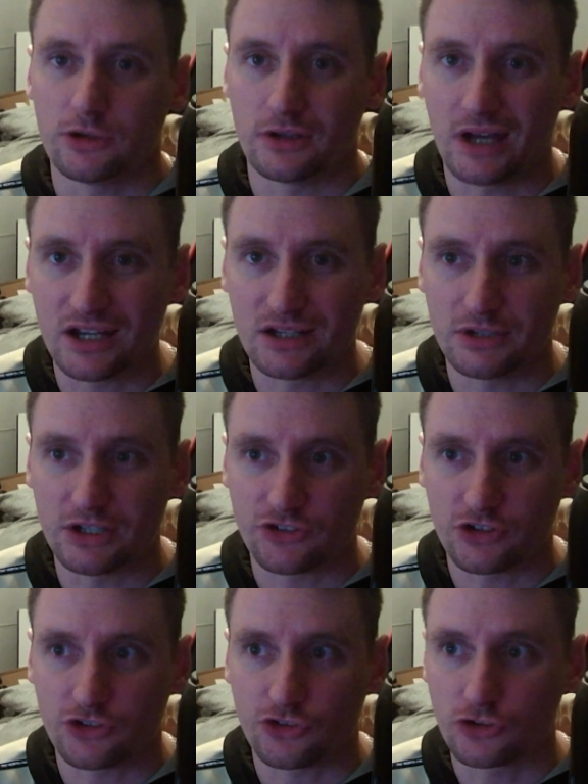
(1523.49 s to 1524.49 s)
an
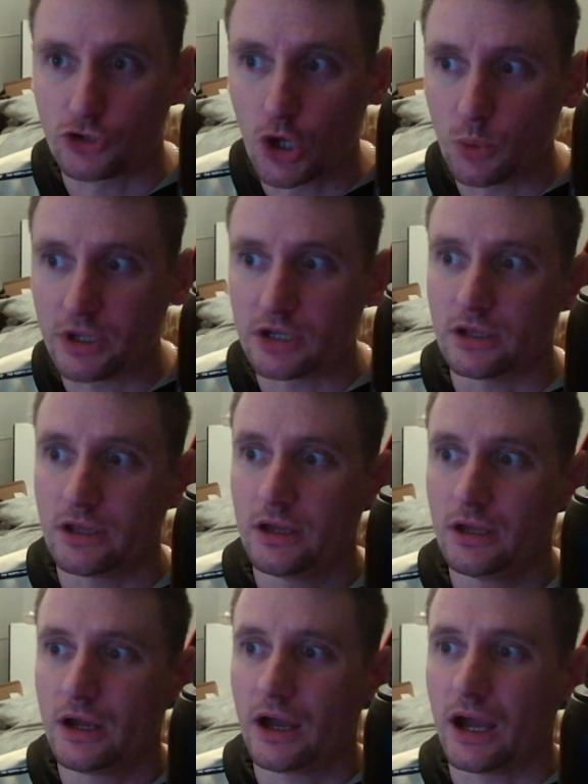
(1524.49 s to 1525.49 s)
animator to go in
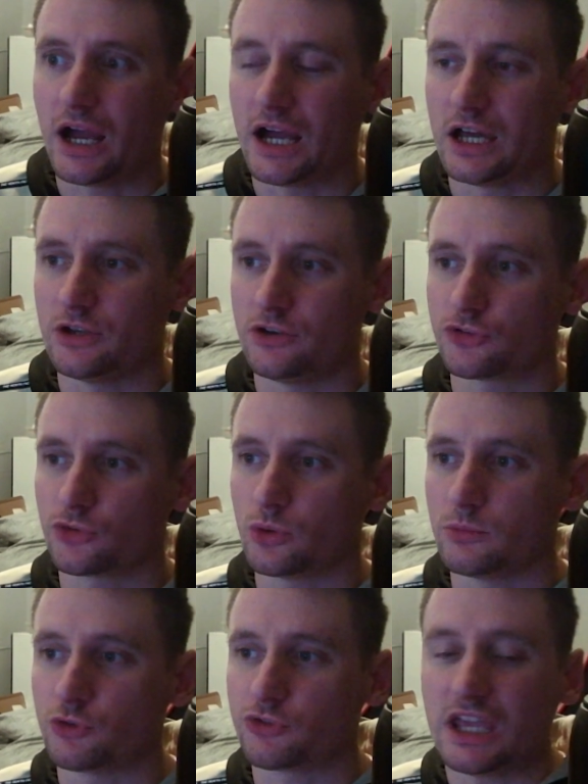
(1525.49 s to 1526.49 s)
and
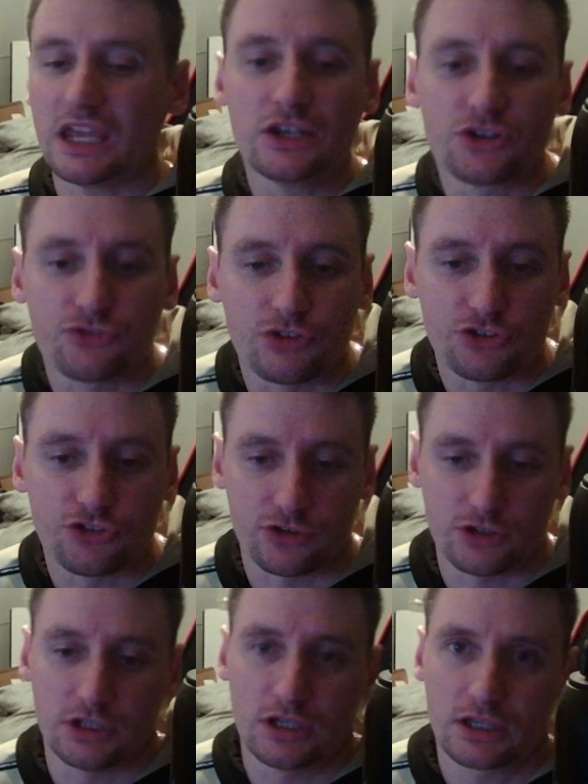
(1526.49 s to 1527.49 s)
almost
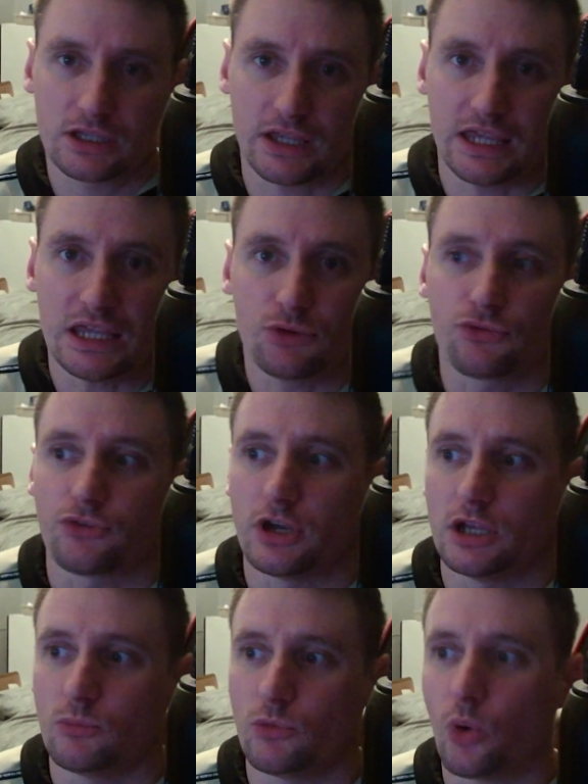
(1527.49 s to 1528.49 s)
individually
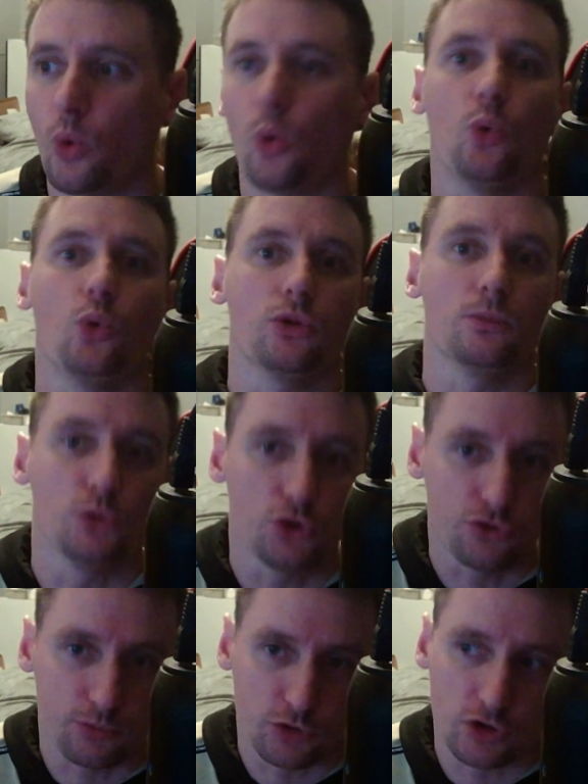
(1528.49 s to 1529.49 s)
keyframe all the
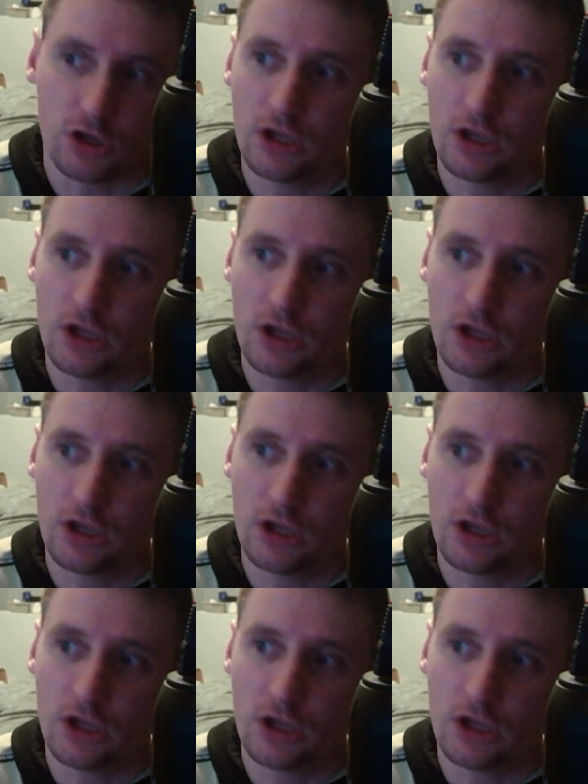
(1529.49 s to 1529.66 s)
movement.